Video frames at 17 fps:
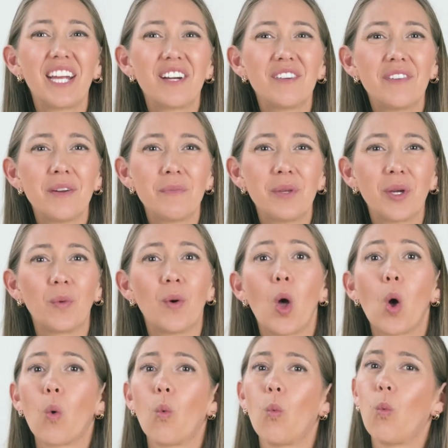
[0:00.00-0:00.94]
hear from you.
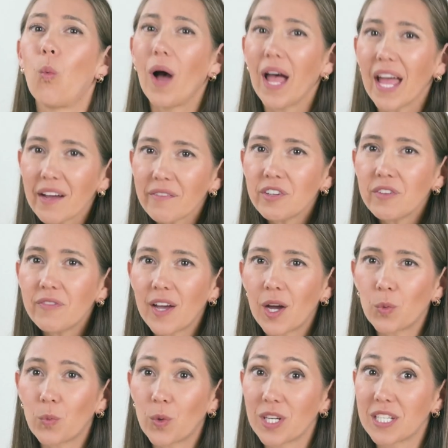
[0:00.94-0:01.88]
What have you
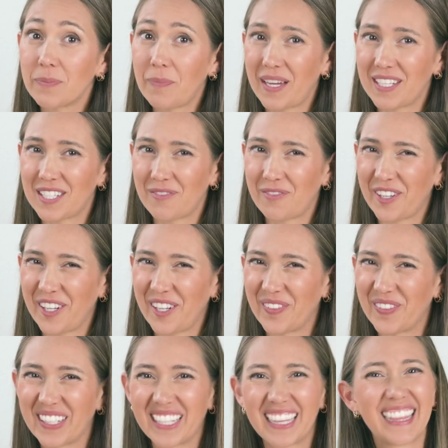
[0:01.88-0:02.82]
found works best for
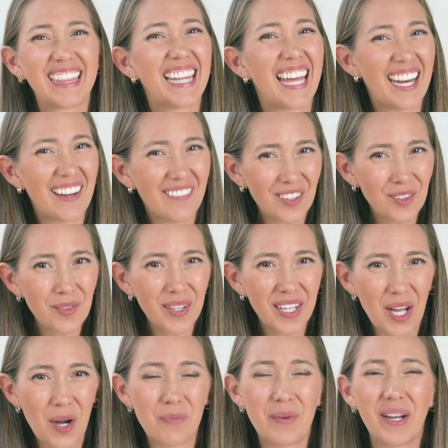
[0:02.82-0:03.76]
you? Let
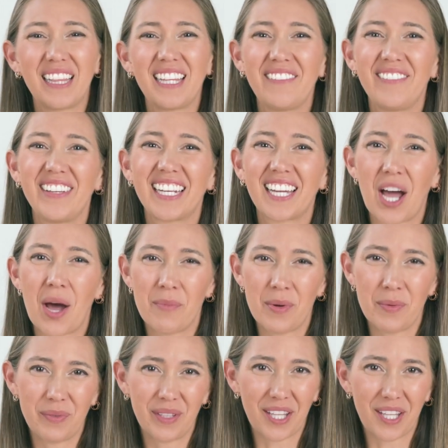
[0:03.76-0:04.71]
everyone know by leaving a comment